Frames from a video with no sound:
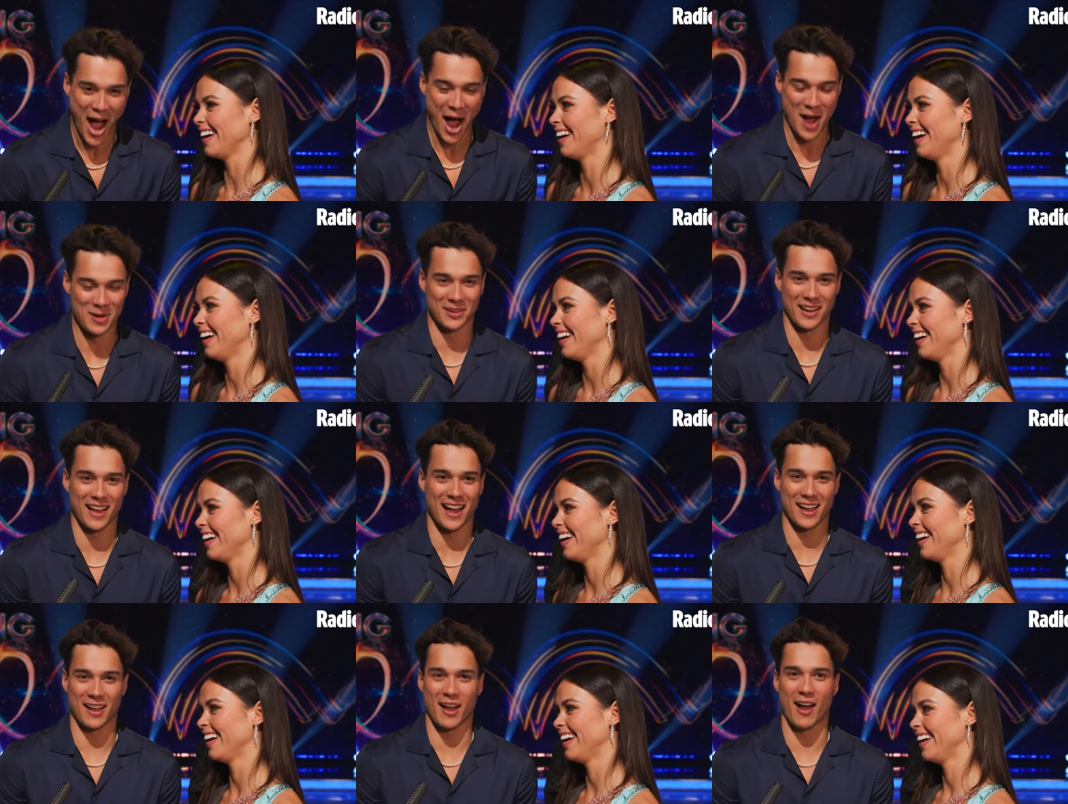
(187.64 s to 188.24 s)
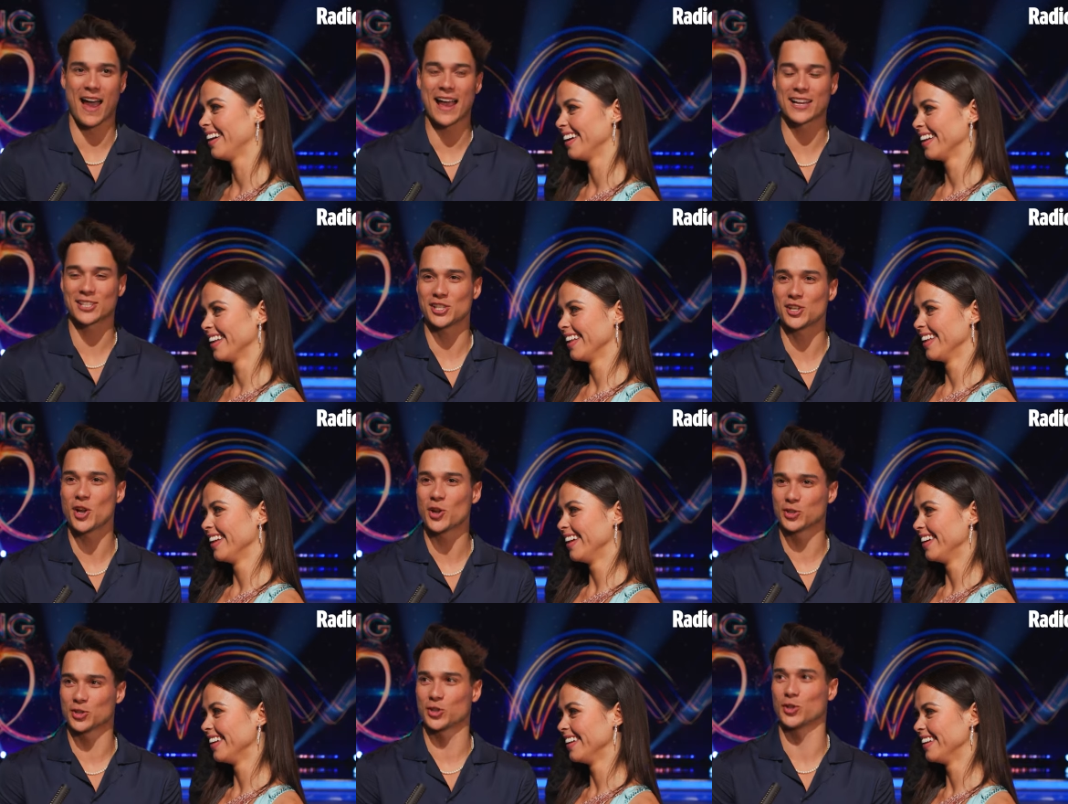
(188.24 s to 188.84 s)
Speaker 1: I, would, I, I, actually
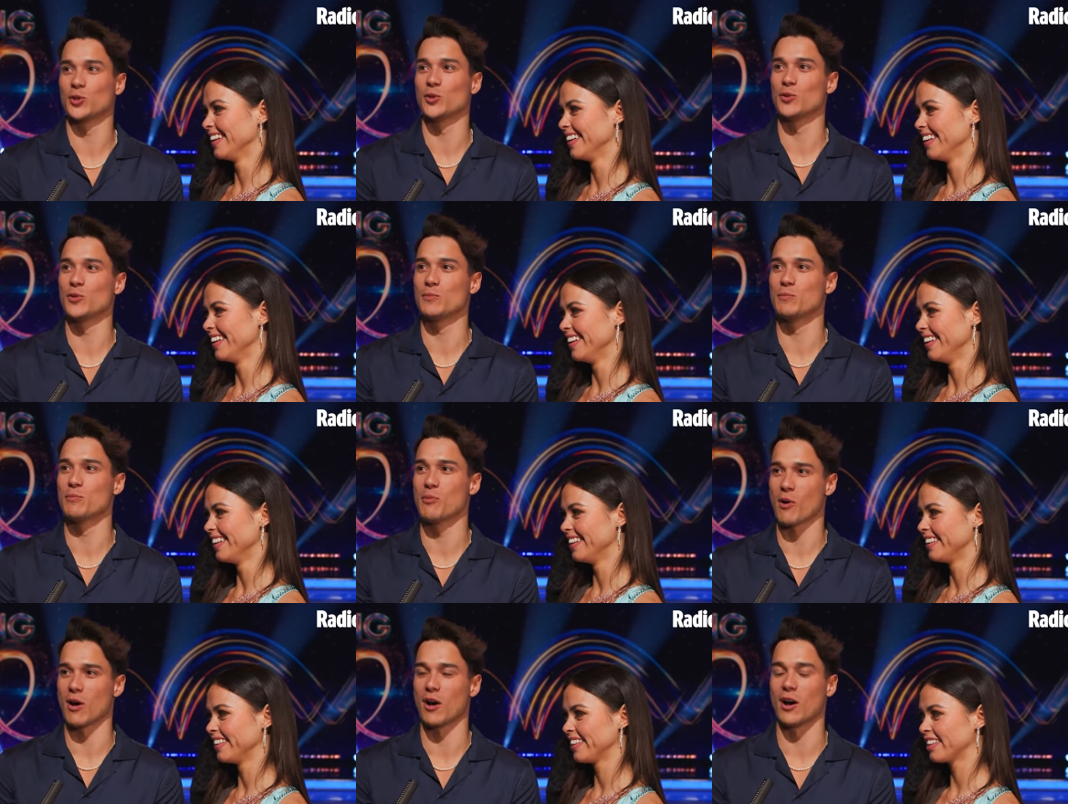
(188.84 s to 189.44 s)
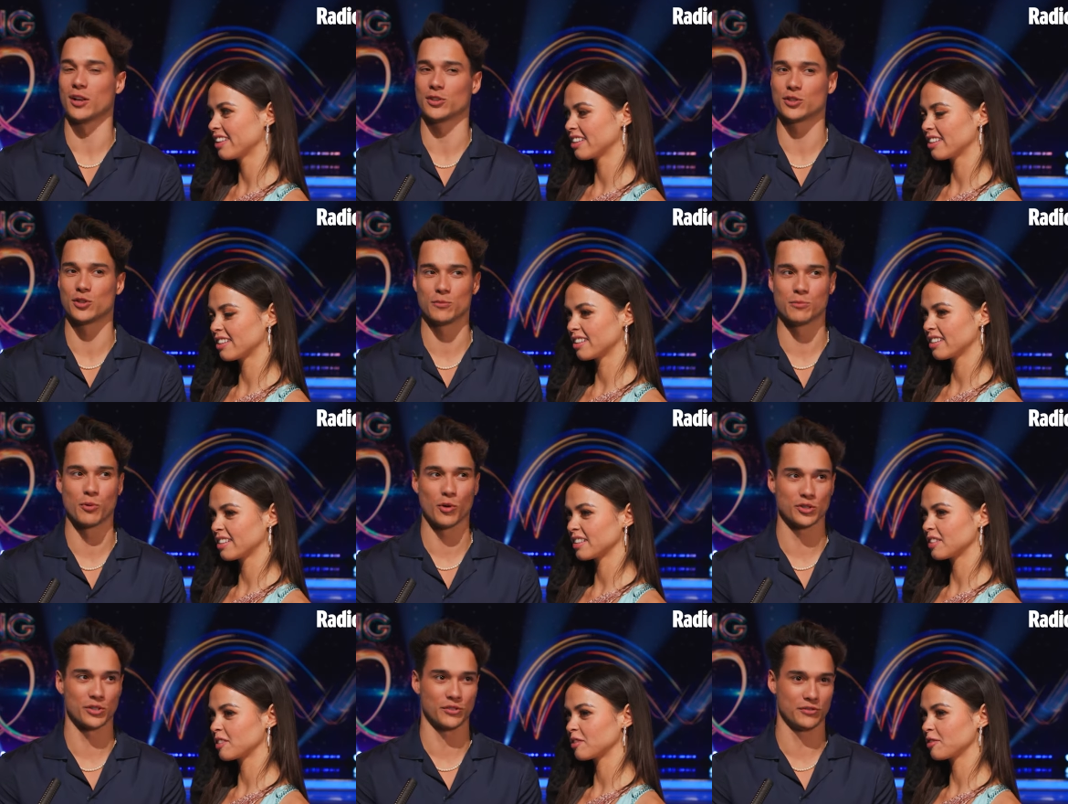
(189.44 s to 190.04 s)
know two uh, two
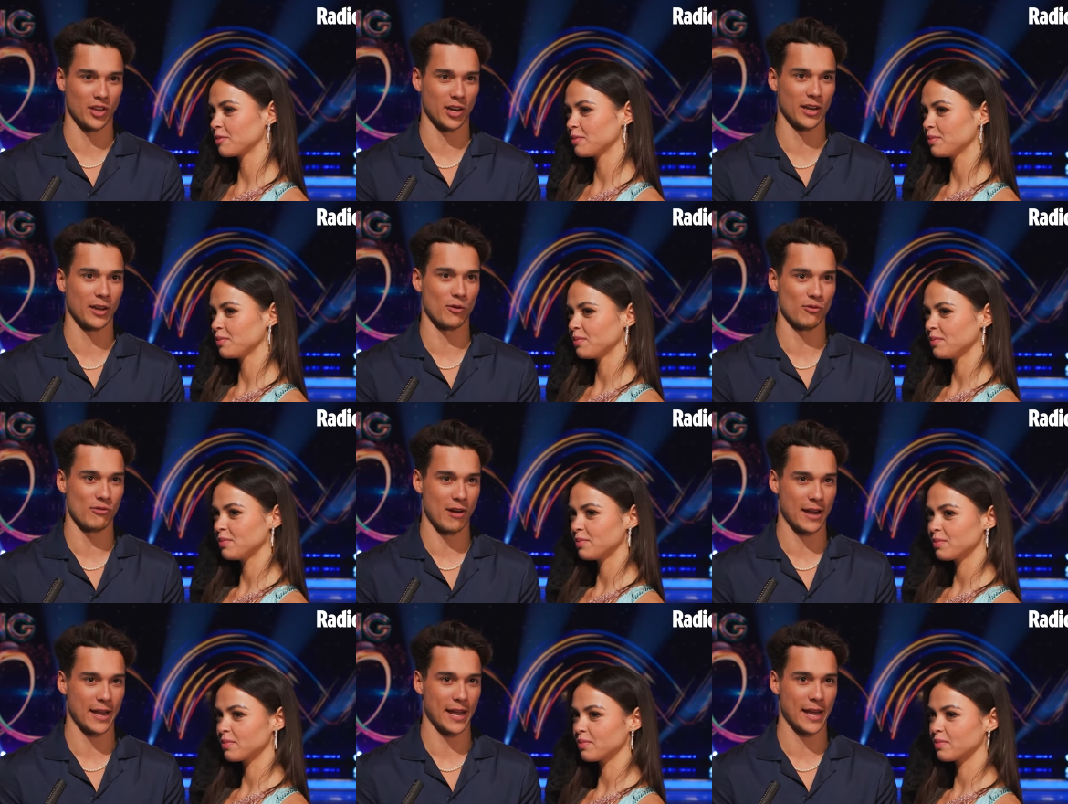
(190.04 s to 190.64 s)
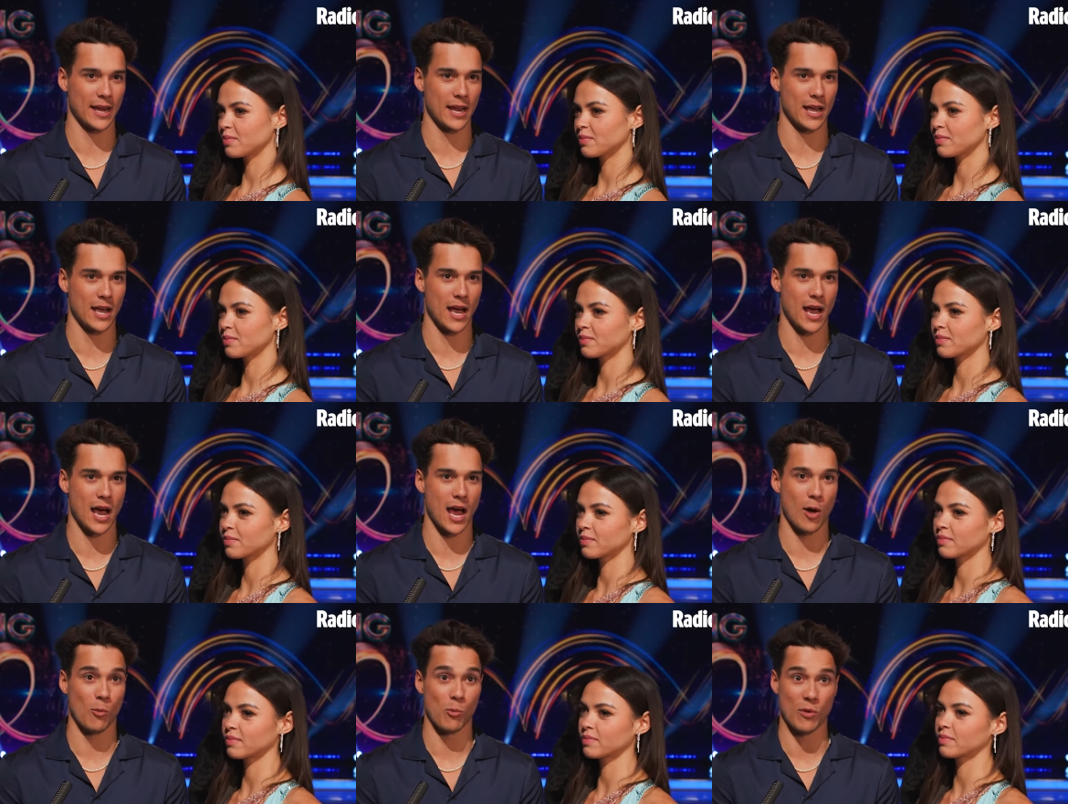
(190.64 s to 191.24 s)
boys who've done it already
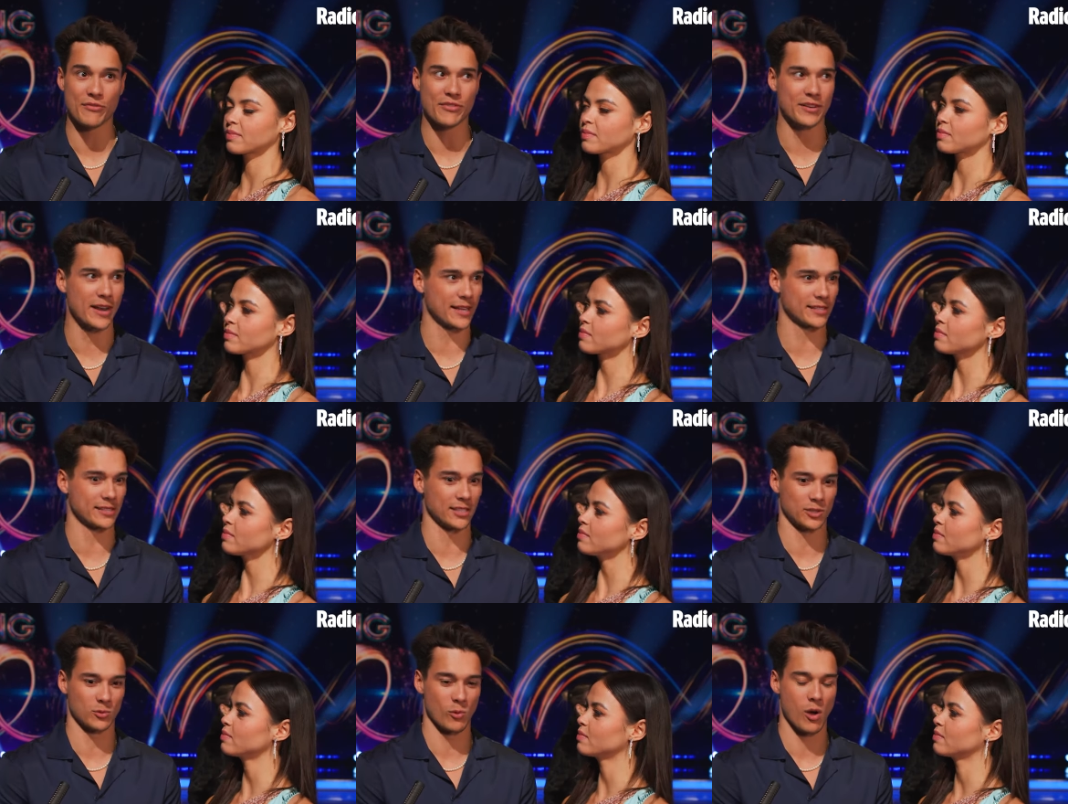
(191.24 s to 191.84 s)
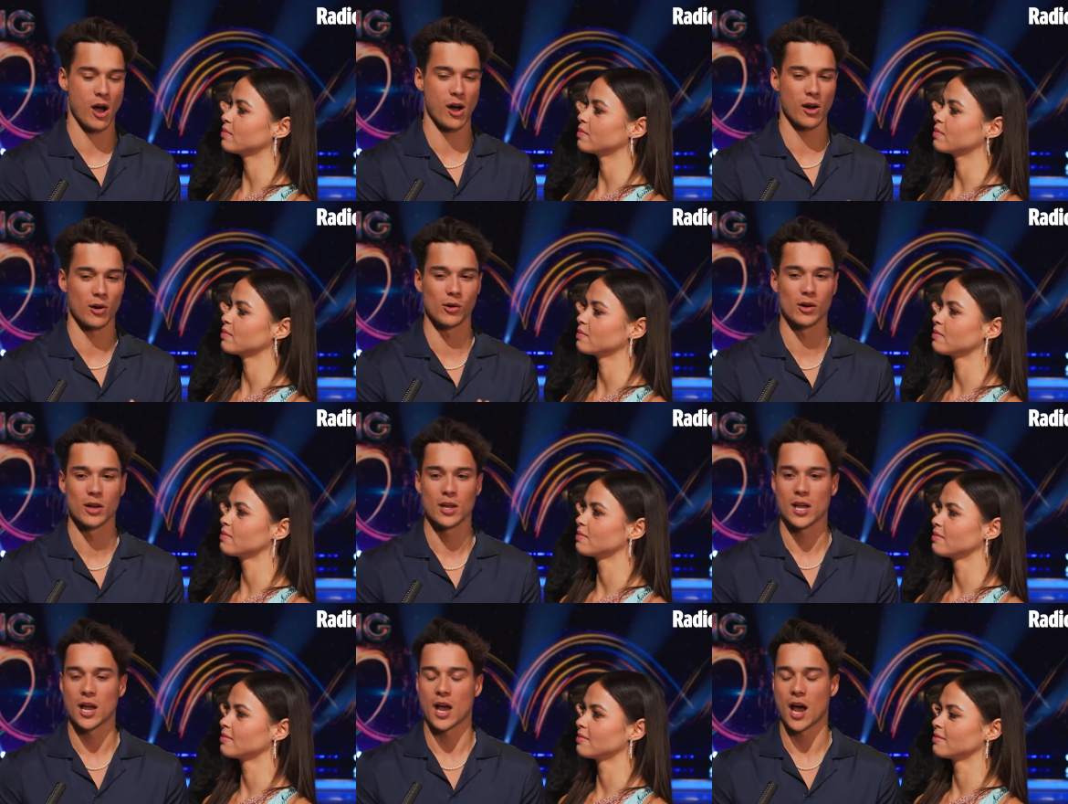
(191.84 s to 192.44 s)
uh, with Vanessa as well,